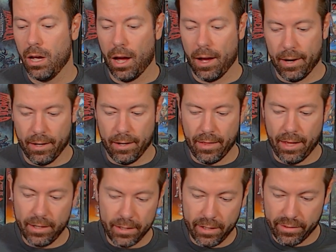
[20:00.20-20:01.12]
That
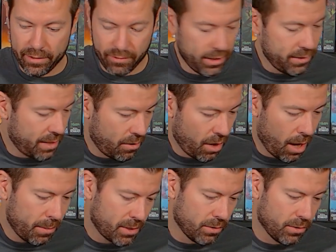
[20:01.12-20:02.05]
didn't even really sound
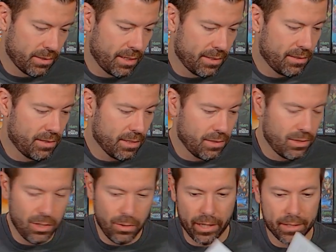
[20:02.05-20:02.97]
optional. It says just
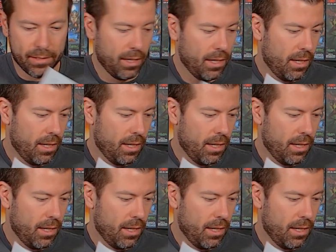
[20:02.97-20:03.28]
do it.